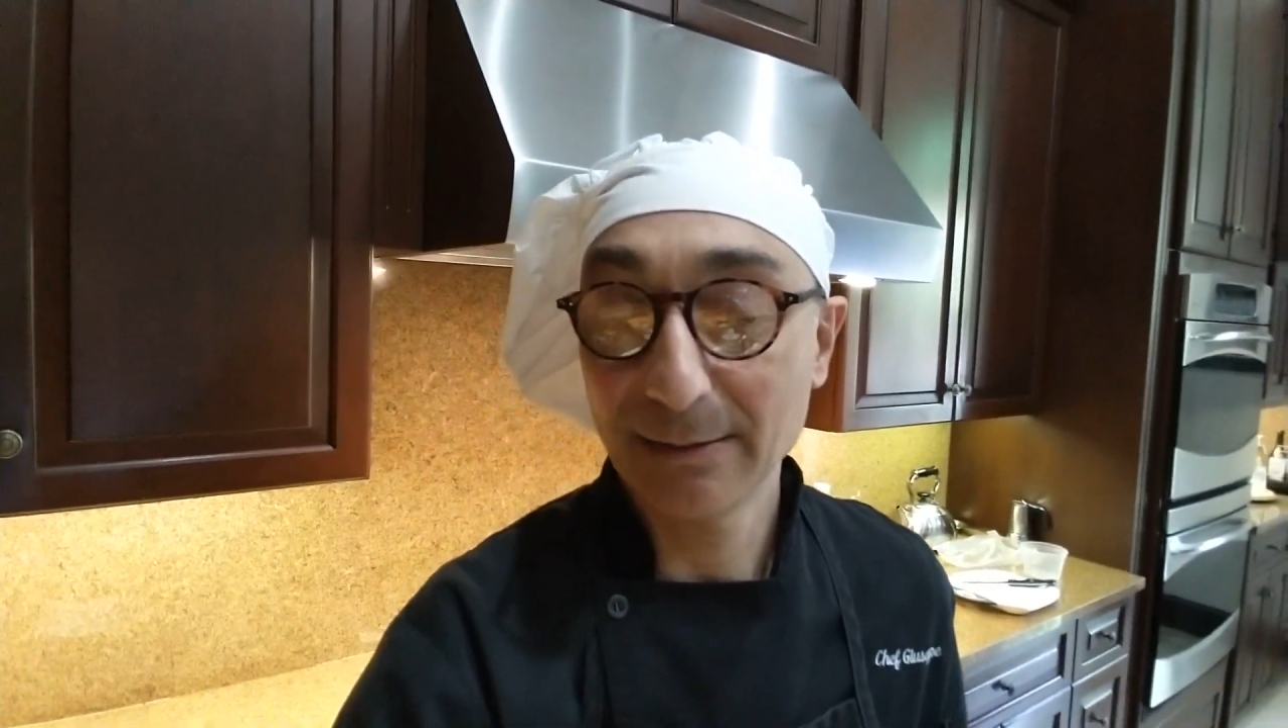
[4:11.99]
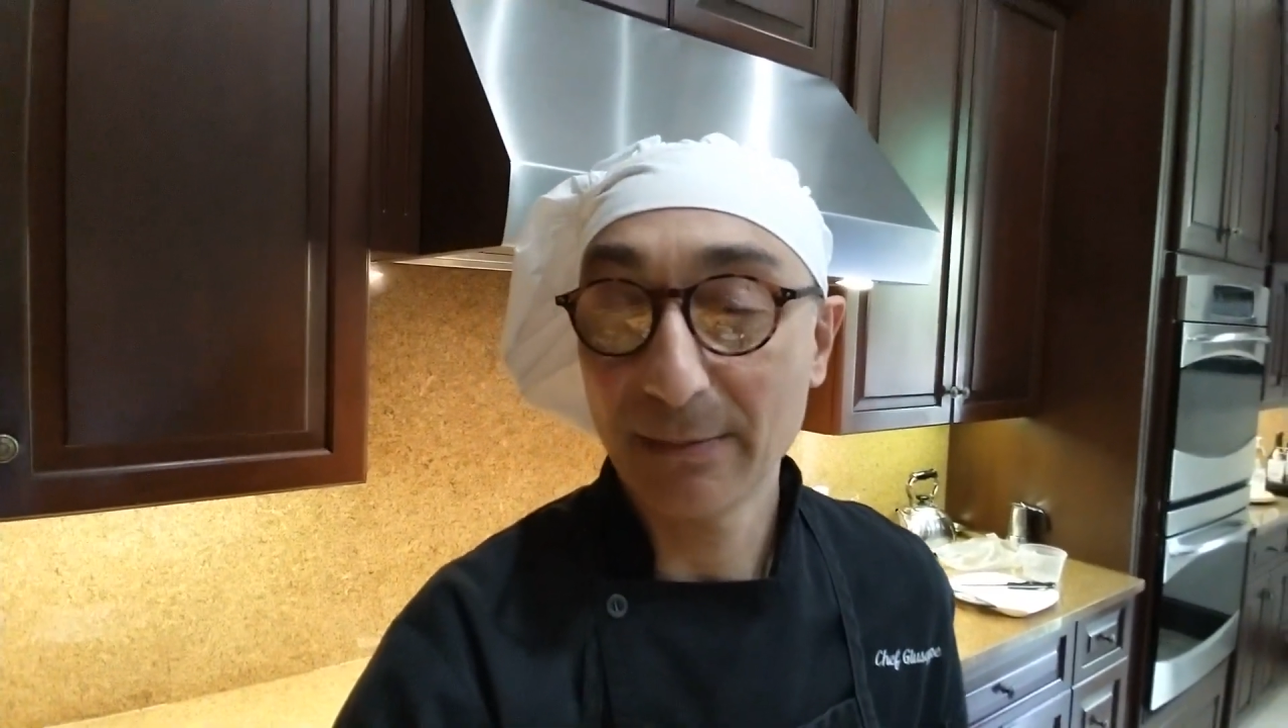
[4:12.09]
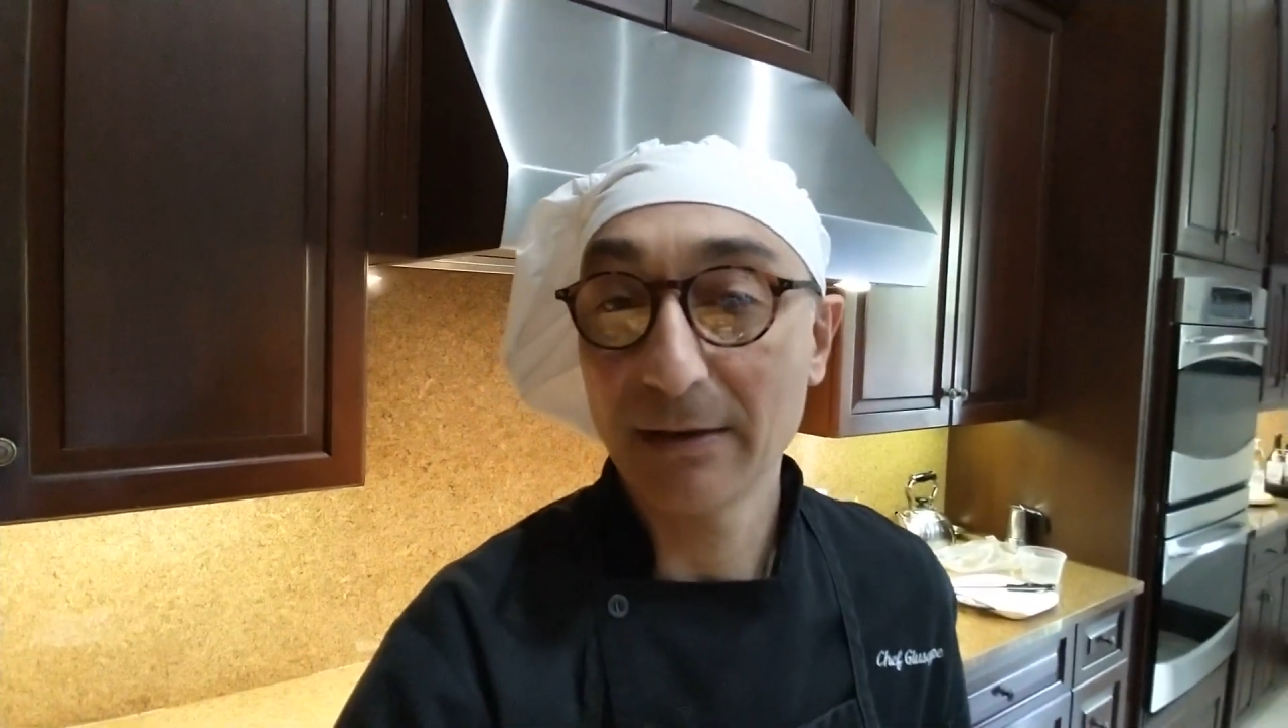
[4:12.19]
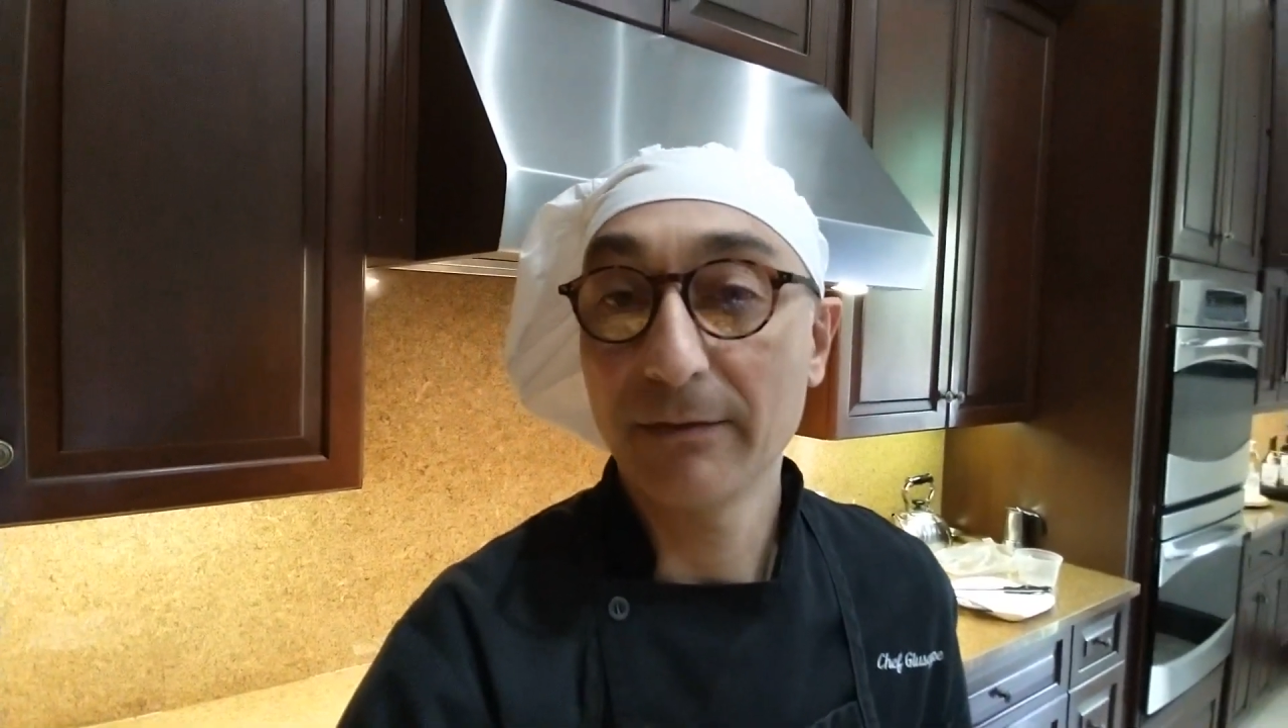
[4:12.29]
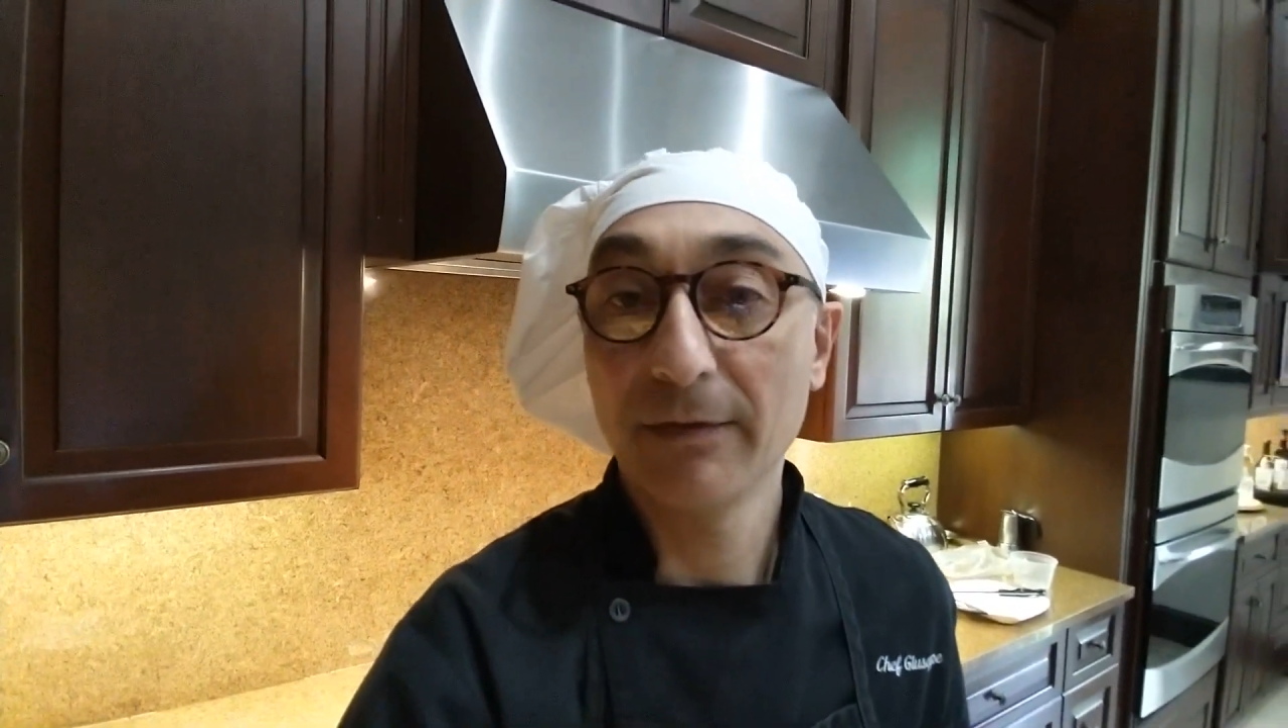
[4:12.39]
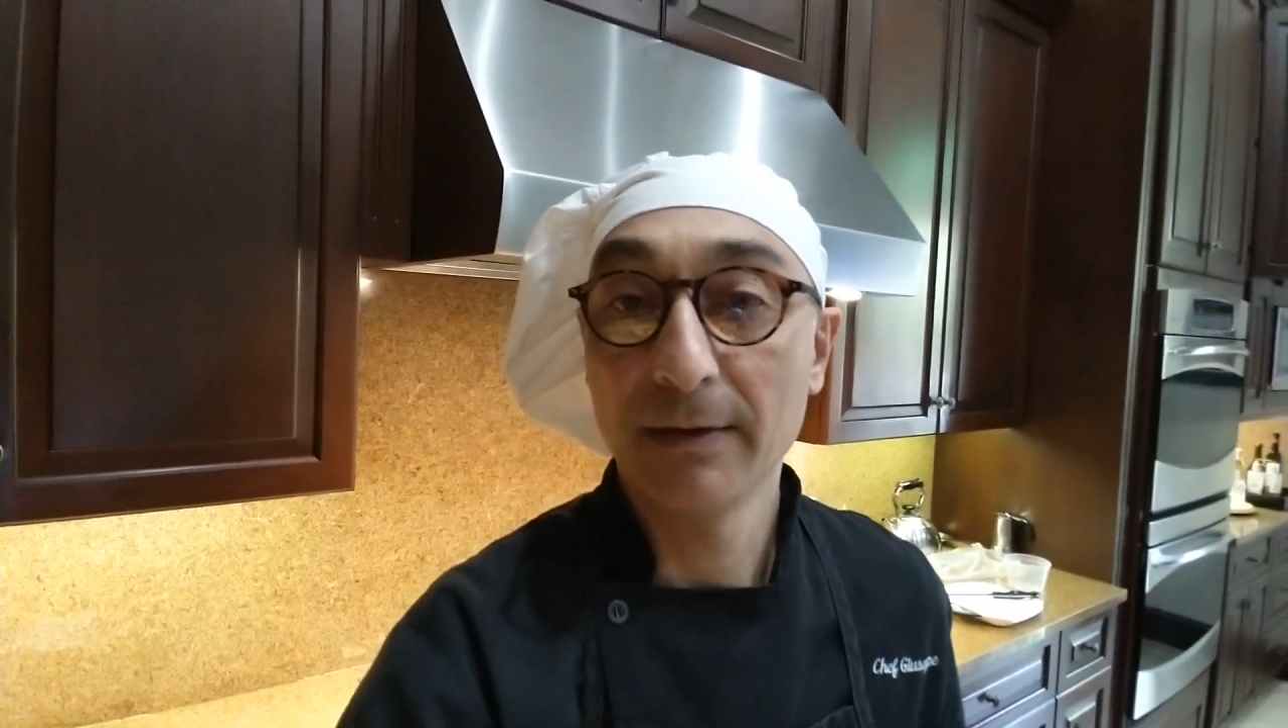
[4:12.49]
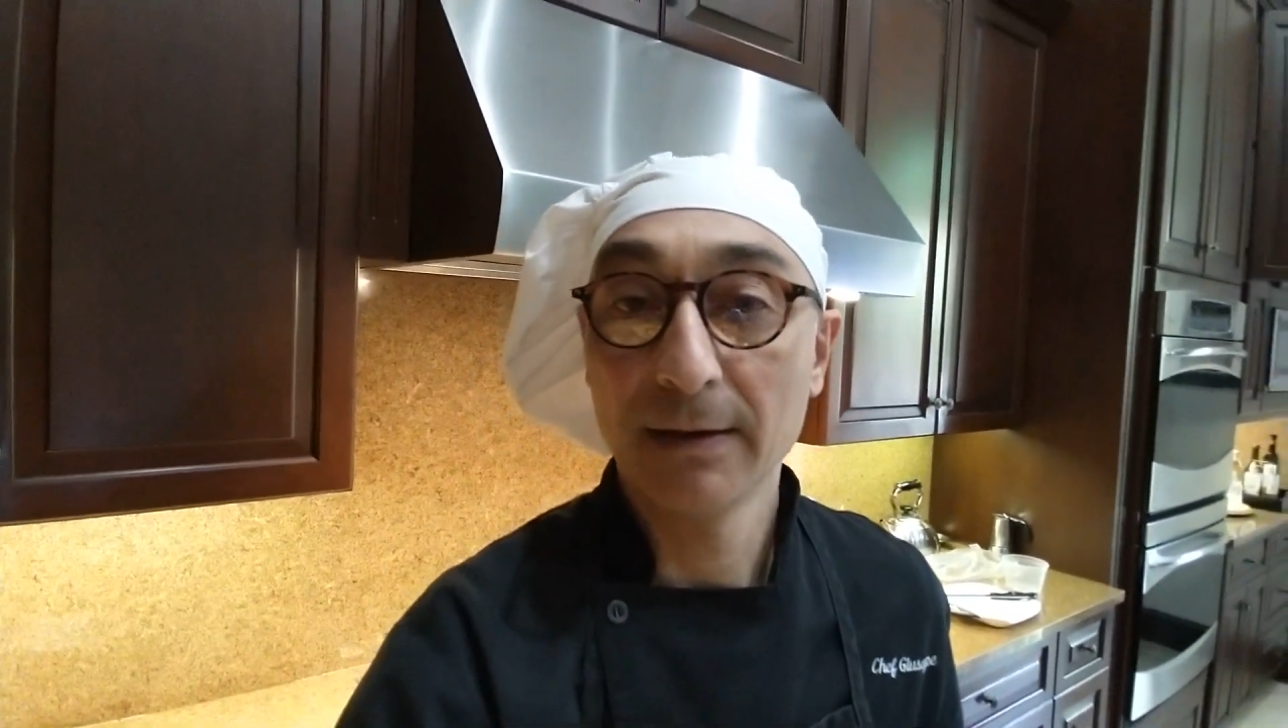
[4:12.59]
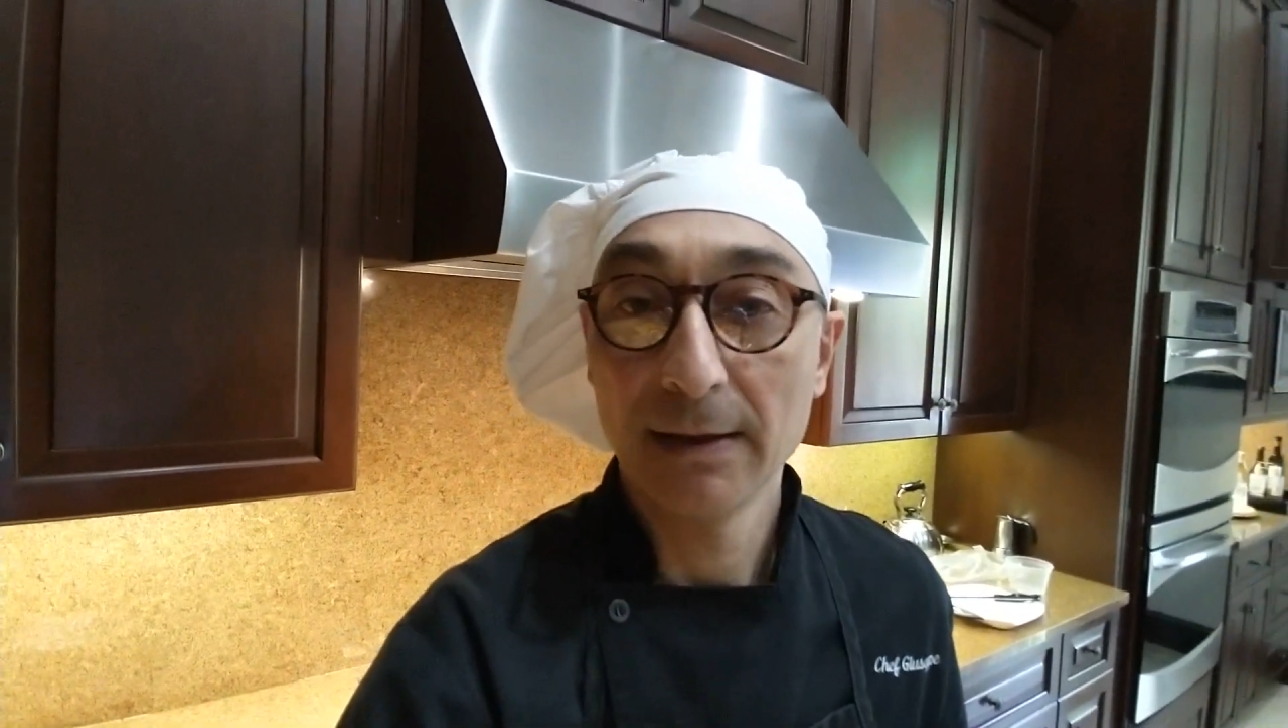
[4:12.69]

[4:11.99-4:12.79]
a month